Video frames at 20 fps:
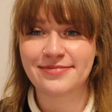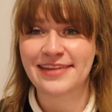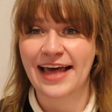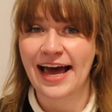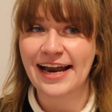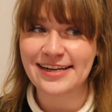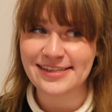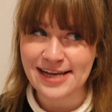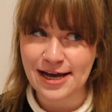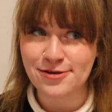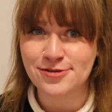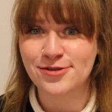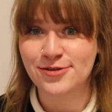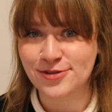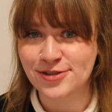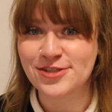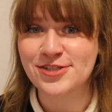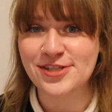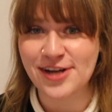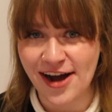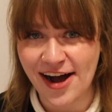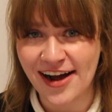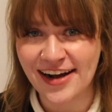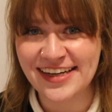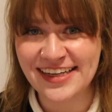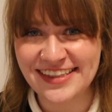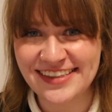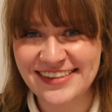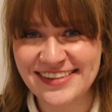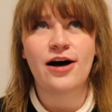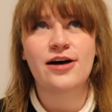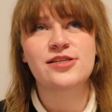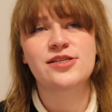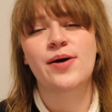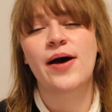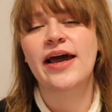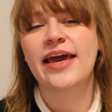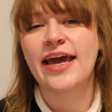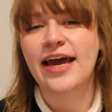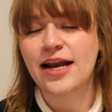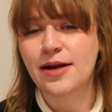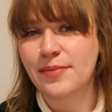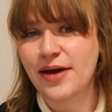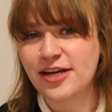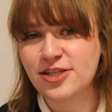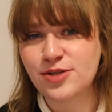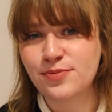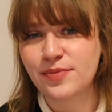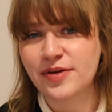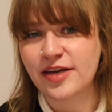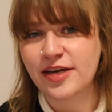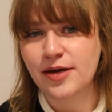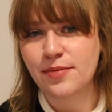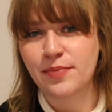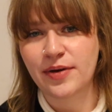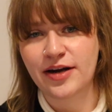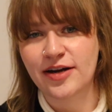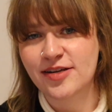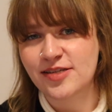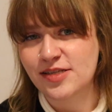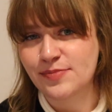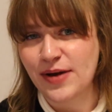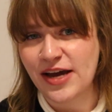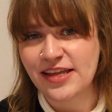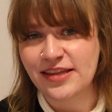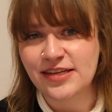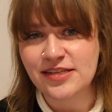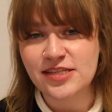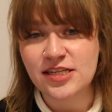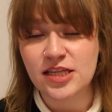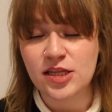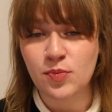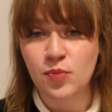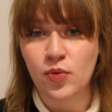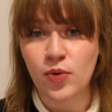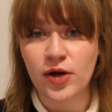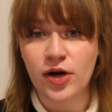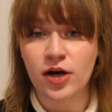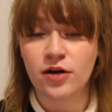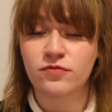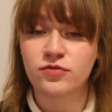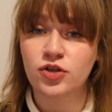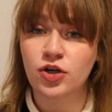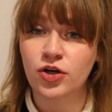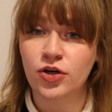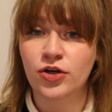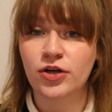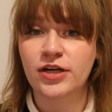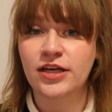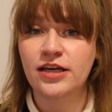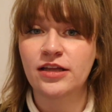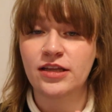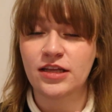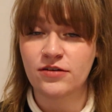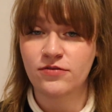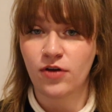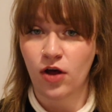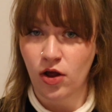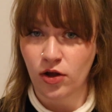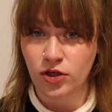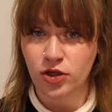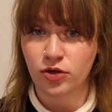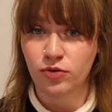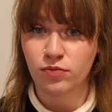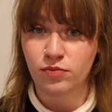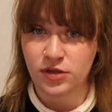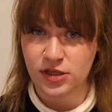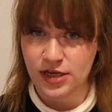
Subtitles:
That is how soldiers talk. Also, I can't imagine being embarrassed by this to the point of turning the volume